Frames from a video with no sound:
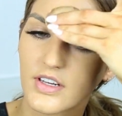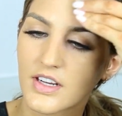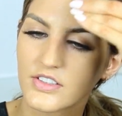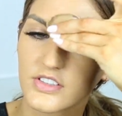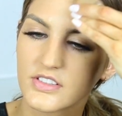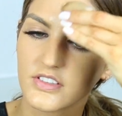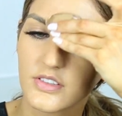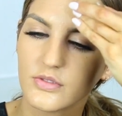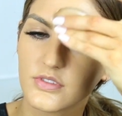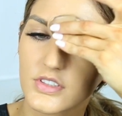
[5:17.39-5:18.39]
and I just
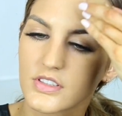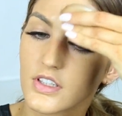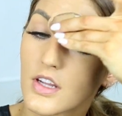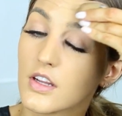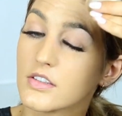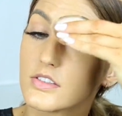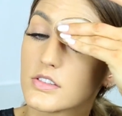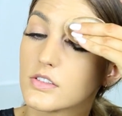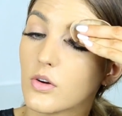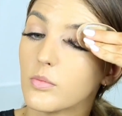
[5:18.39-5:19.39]
used
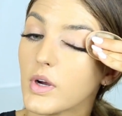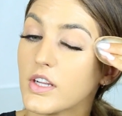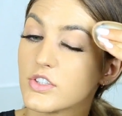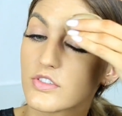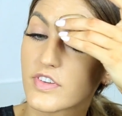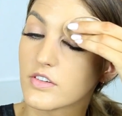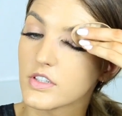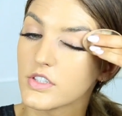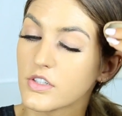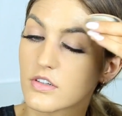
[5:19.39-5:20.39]
so much
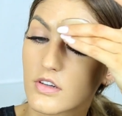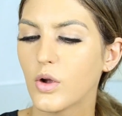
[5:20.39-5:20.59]
foundation.